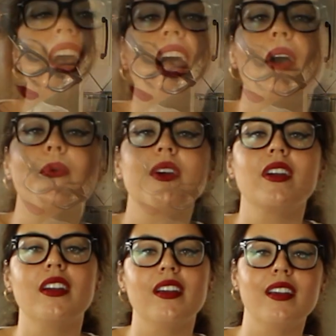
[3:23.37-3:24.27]

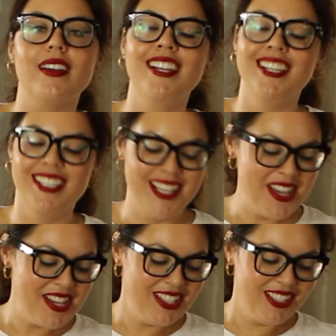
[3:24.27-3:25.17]
Our
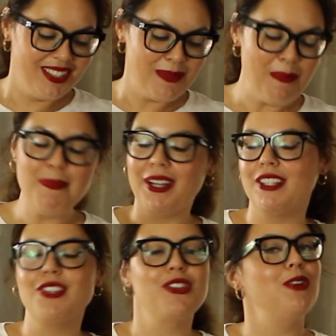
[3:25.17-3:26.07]

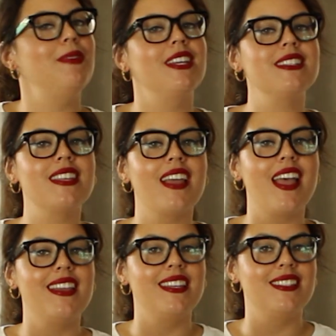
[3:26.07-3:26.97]
butter sugar mix
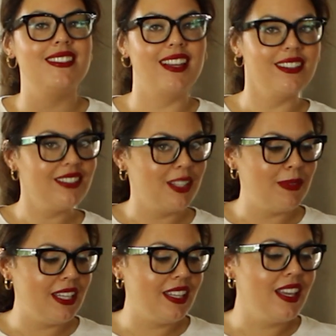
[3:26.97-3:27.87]
is done
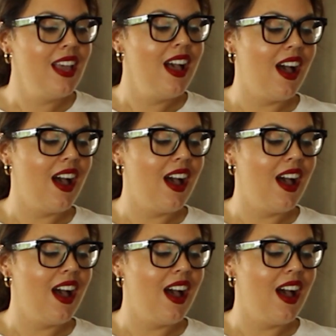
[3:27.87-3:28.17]
creaming.